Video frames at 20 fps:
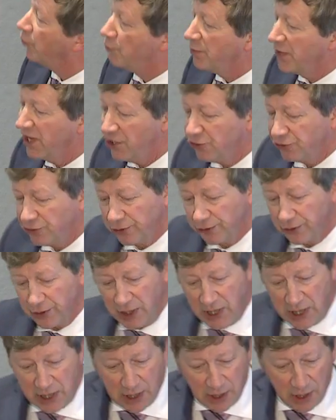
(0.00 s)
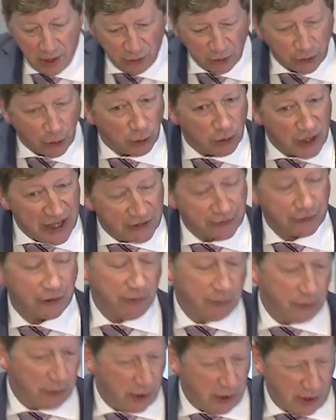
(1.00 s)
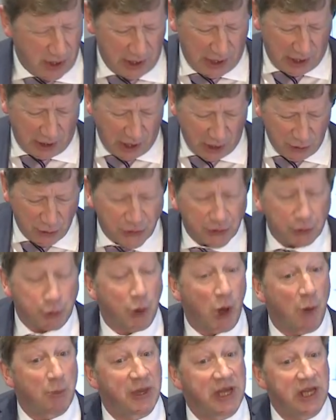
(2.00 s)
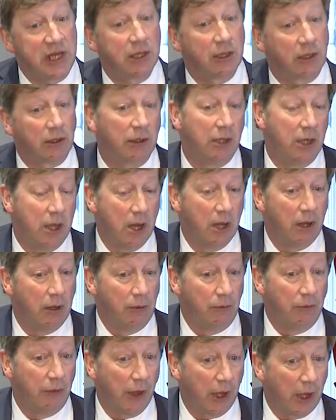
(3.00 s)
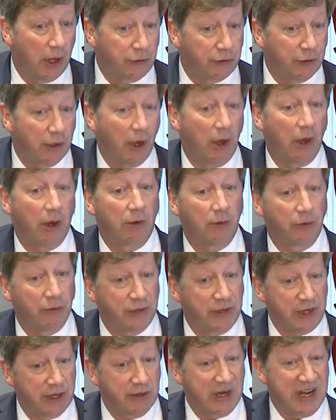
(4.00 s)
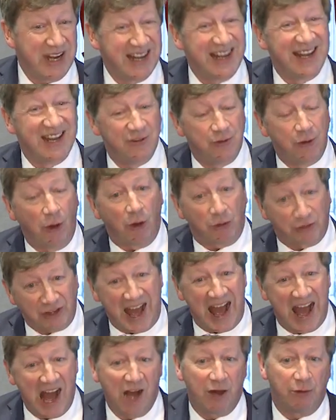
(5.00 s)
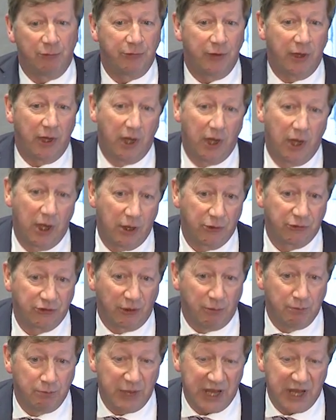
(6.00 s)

the patient. So at least, on, uh, at least it would appear that our theory does have uh, some